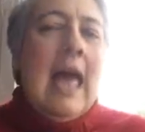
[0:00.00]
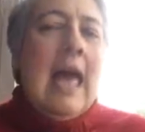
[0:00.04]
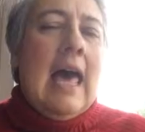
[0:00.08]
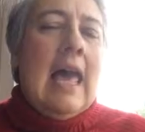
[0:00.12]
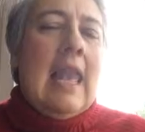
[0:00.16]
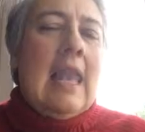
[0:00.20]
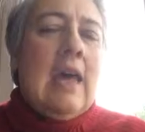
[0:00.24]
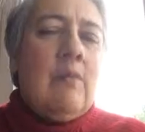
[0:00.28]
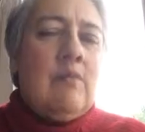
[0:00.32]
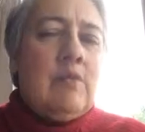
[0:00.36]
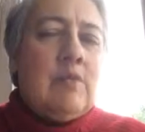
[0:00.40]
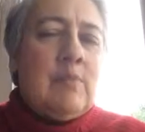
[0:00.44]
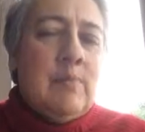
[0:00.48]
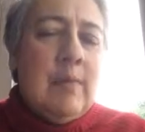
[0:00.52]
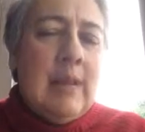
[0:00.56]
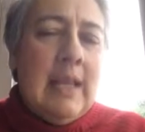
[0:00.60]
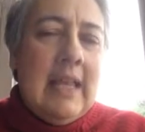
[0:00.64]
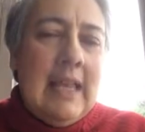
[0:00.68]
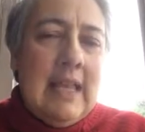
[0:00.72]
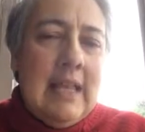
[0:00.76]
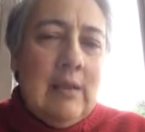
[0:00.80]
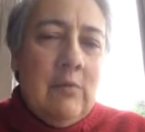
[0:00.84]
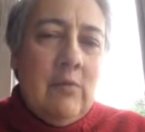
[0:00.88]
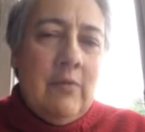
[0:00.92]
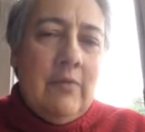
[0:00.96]
and I was
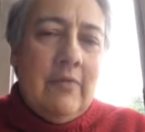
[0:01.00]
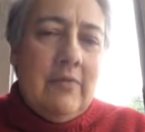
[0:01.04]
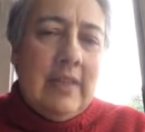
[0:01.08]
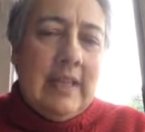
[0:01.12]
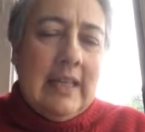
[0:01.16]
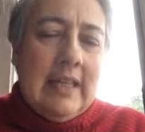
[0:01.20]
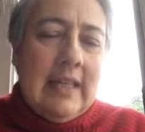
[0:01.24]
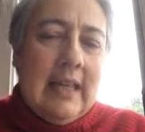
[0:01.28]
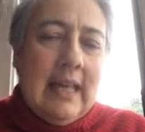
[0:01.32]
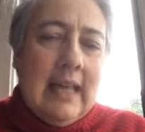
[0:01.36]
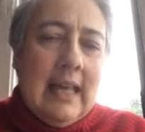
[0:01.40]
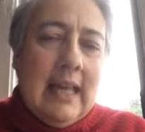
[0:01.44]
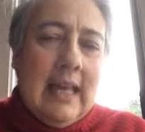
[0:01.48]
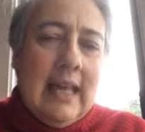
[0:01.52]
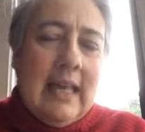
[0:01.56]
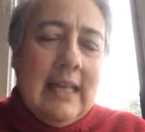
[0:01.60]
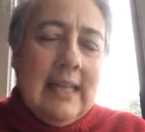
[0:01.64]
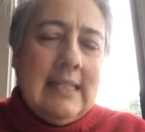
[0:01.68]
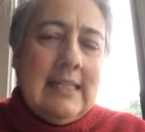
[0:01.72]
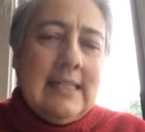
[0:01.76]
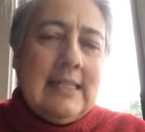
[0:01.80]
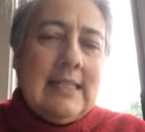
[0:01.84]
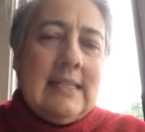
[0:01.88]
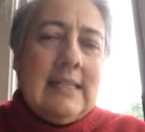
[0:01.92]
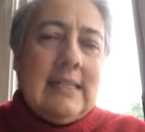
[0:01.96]
playing with it,
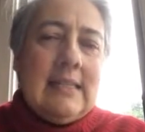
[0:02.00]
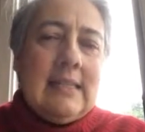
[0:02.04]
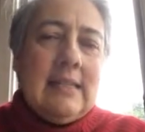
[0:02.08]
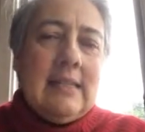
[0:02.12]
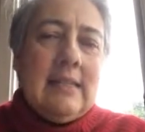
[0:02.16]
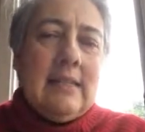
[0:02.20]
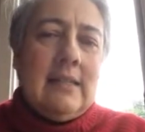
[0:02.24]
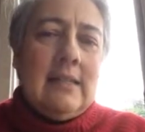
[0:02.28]
and